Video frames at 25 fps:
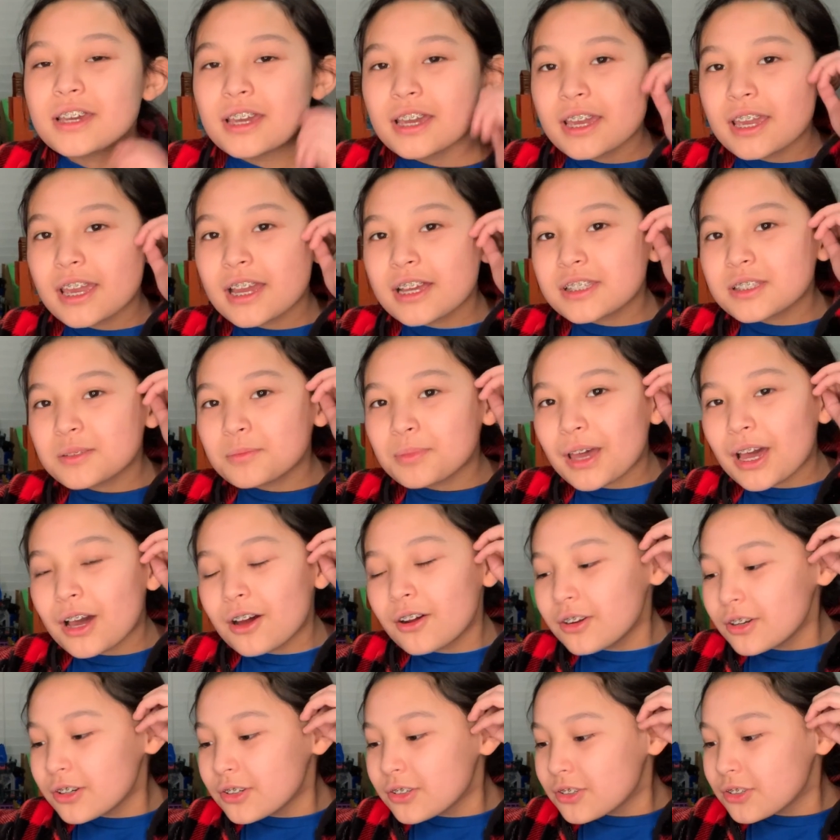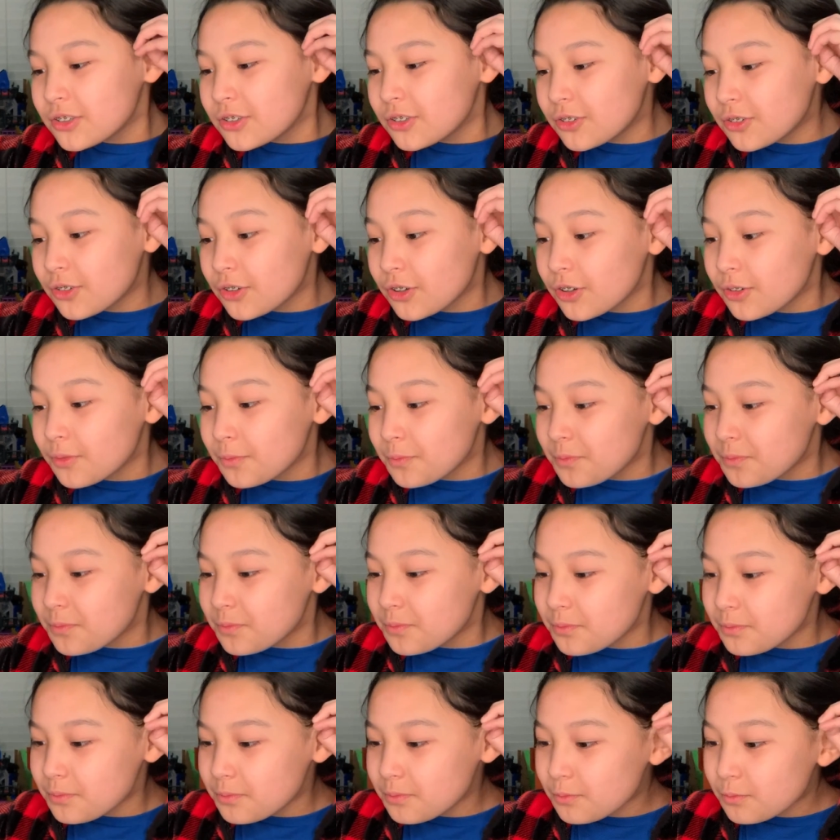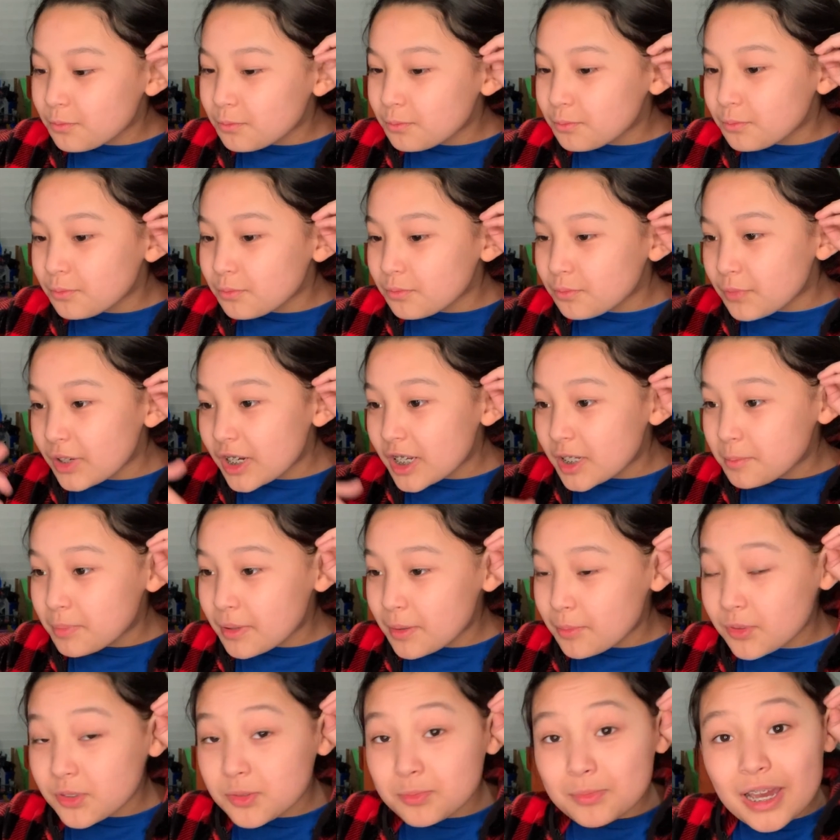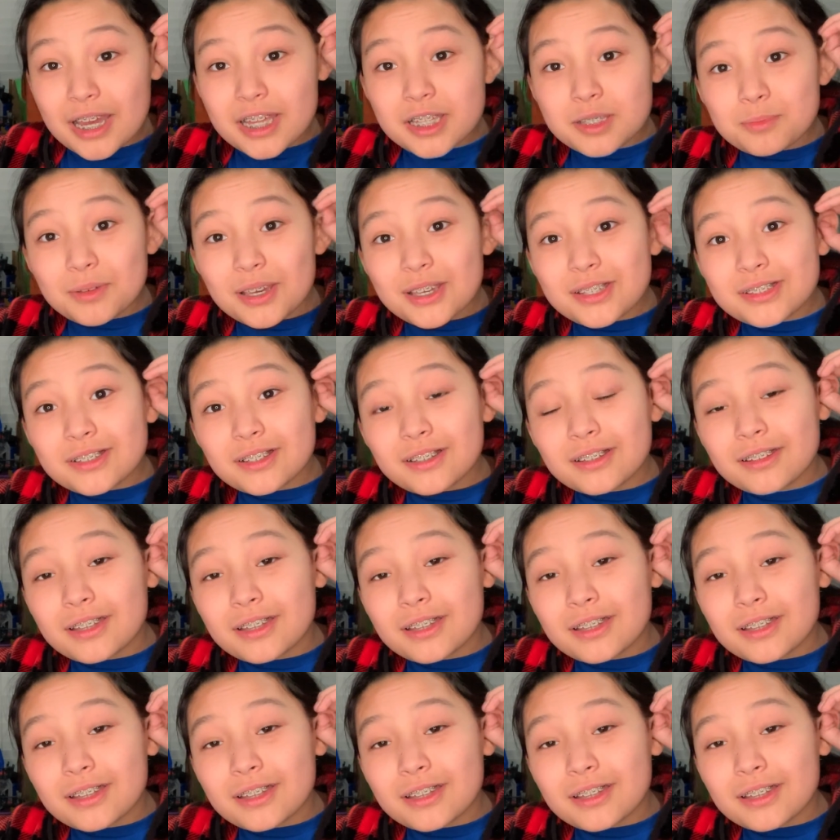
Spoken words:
He has the power to read people's minds, basically.